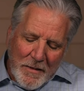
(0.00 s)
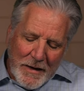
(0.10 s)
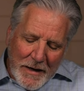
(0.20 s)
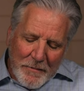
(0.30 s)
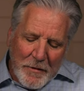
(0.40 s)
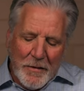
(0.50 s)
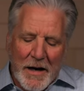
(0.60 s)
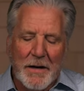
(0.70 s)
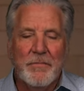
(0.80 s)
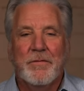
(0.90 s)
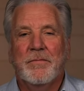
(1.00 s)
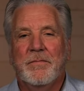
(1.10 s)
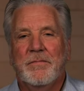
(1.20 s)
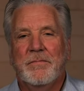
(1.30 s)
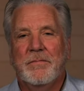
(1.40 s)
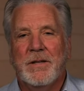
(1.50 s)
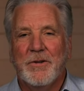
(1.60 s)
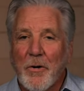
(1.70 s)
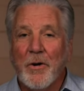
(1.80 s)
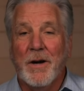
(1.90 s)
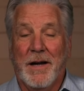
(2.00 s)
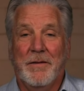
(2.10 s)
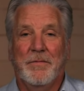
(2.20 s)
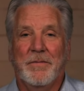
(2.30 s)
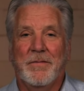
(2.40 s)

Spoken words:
the gift of life, eternal life.